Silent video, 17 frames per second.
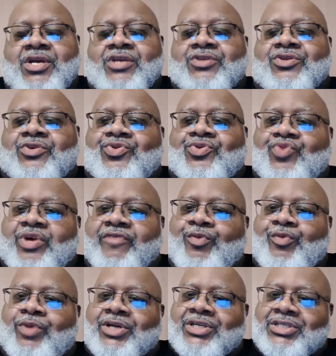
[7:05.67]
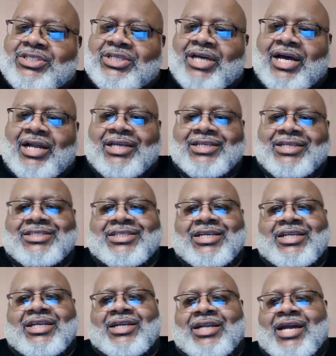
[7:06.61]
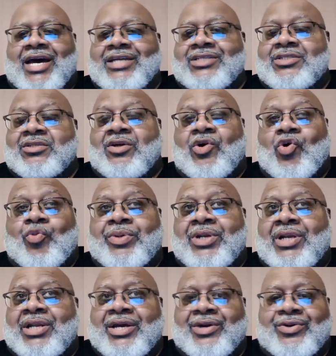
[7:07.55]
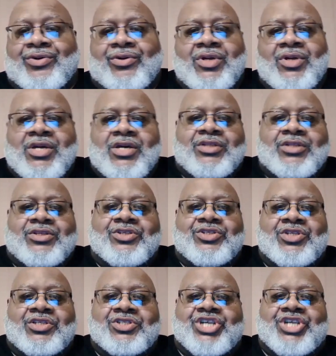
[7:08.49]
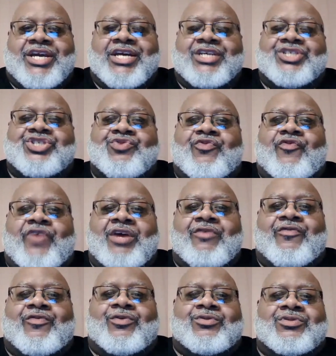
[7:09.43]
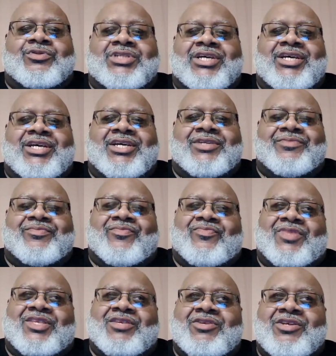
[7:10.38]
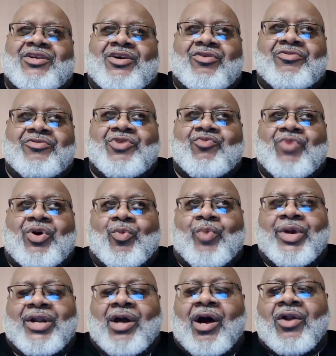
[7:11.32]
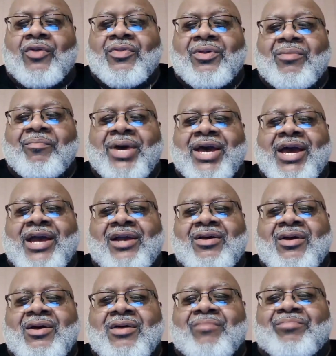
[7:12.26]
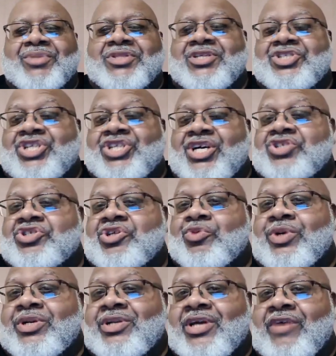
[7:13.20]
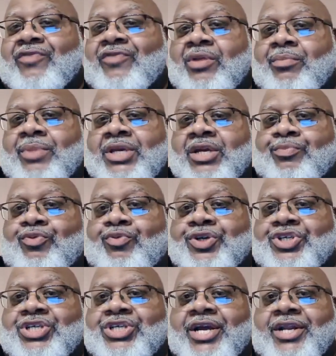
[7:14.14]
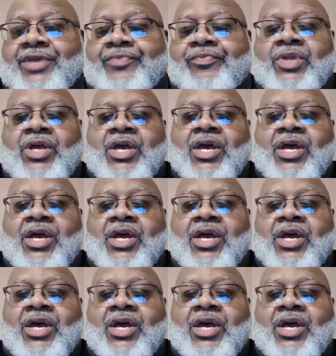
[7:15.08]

So do everyone a solid, send a nice open letter to the J S U faithfuls, and, you know, you won't win all of them back, but the gesture would definitely appreciate it.